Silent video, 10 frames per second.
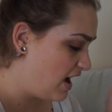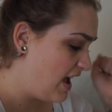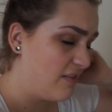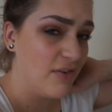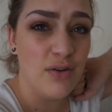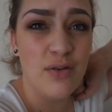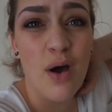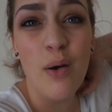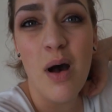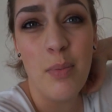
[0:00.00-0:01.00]
I have
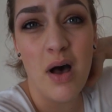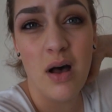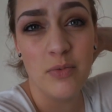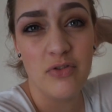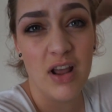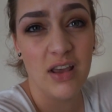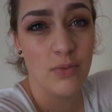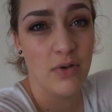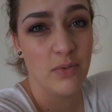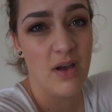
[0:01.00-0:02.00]
no upper arm
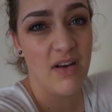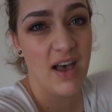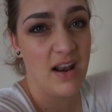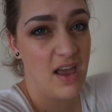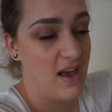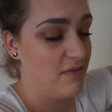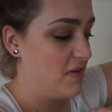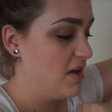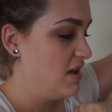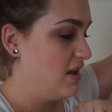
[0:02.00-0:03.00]
strength whatsoever and I have
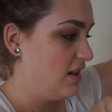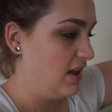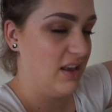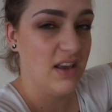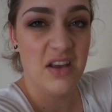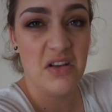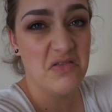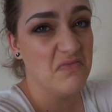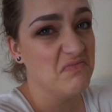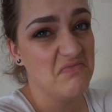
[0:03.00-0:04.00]
like
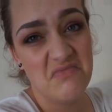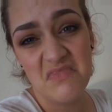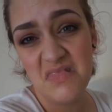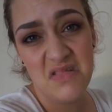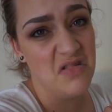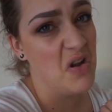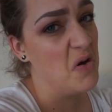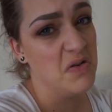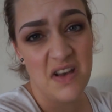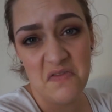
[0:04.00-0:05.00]

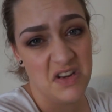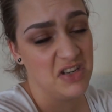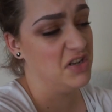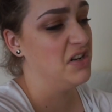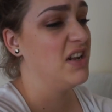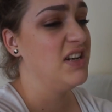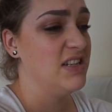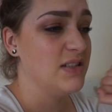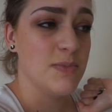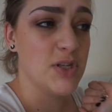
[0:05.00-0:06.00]
no definition. I
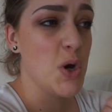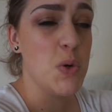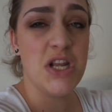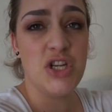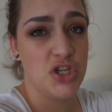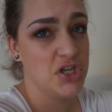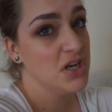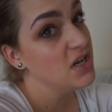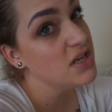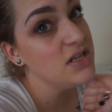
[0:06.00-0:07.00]
need some tonage.
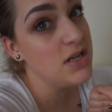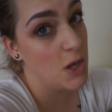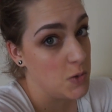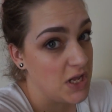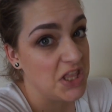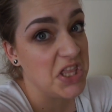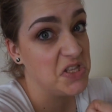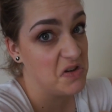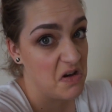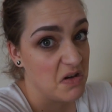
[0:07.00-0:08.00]
Toning
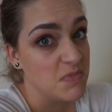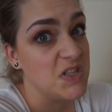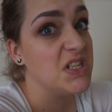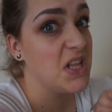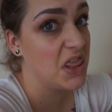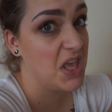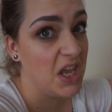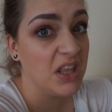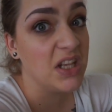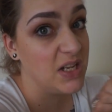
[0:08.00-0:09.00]
these arms is a
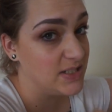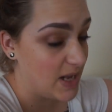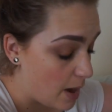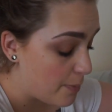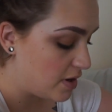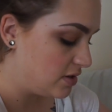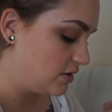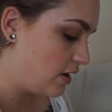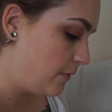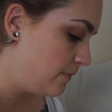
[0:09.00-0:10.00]
thing that needs to happen,
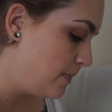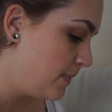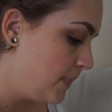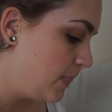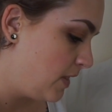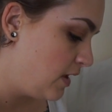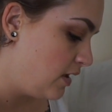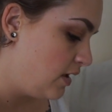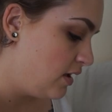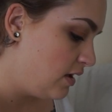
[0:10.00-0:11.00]
so
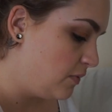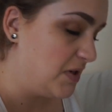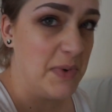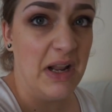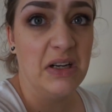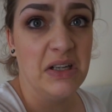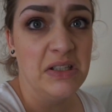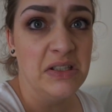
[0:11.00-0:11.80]
wish me luck.